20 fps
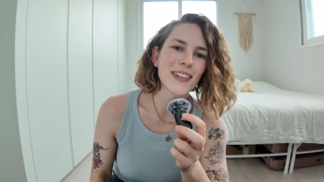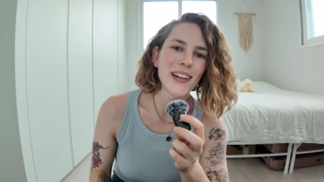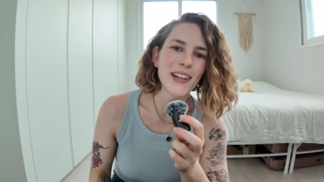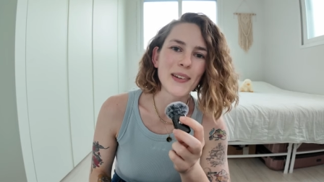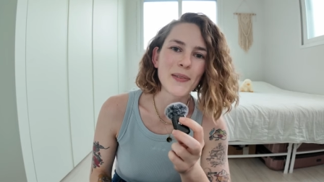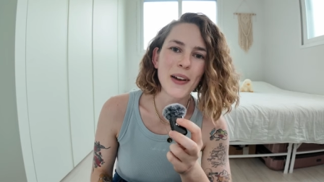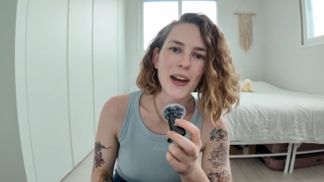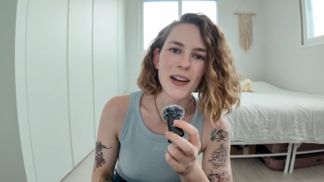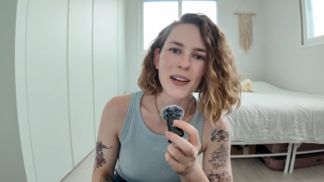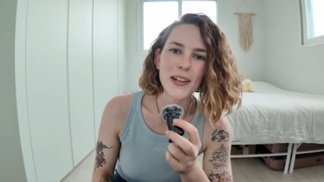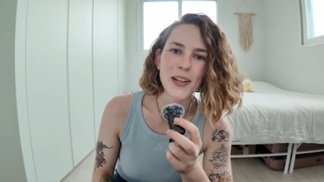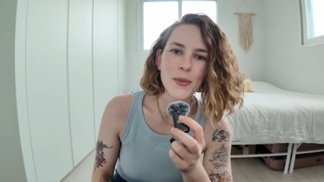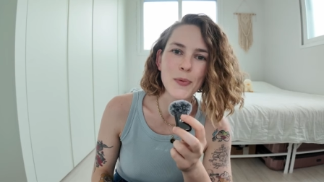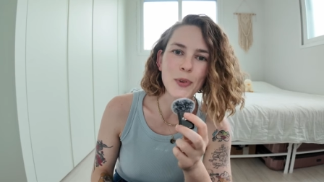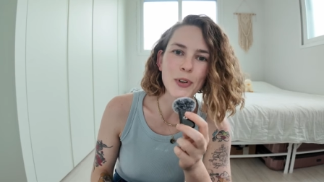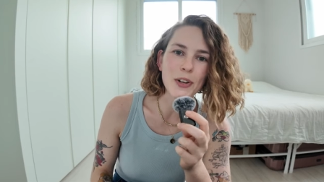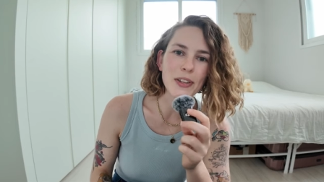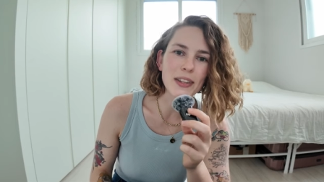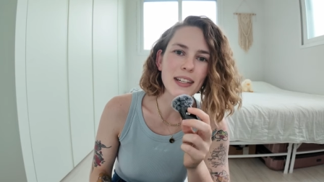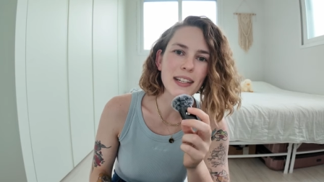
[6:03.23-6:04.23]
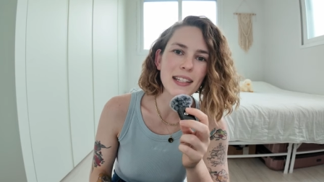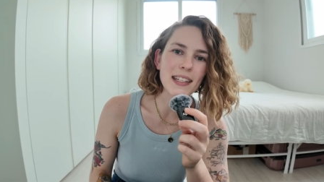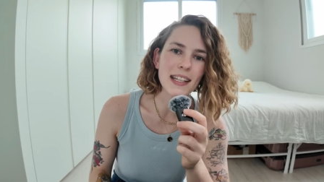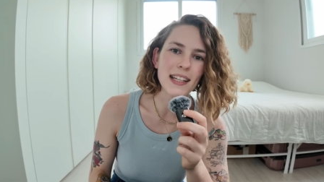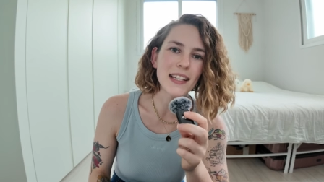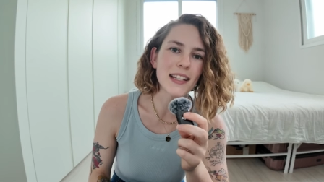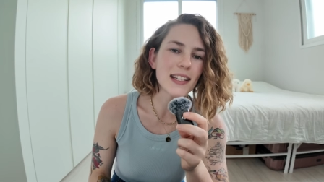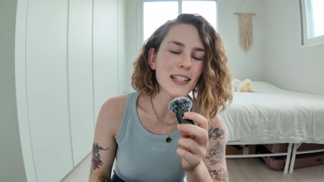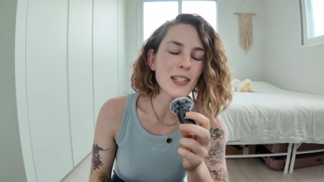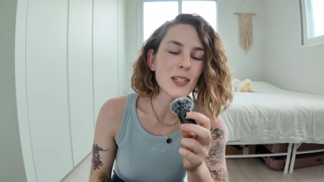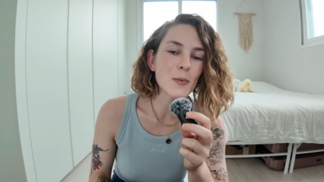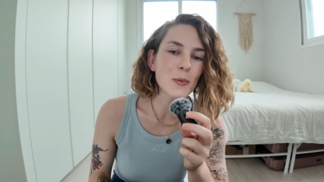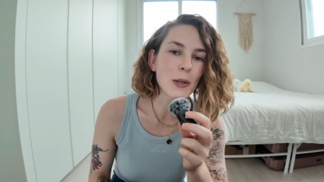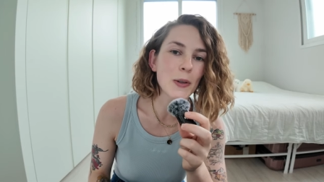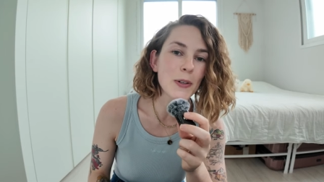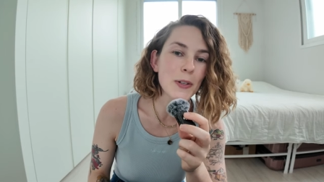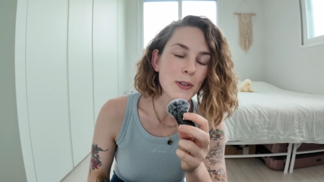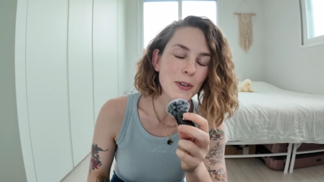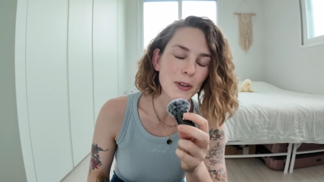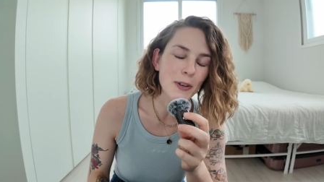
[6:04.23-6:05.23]
why I'm adding more things like this to my
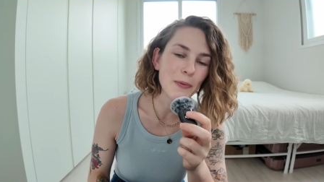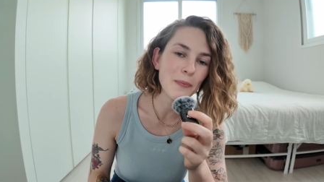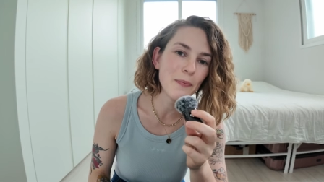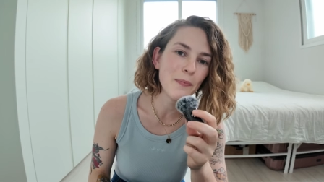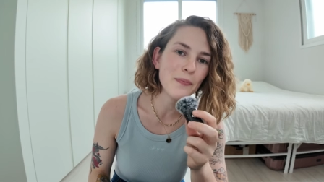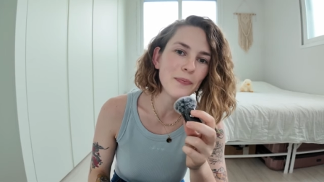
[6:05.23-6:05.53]
wardrobe.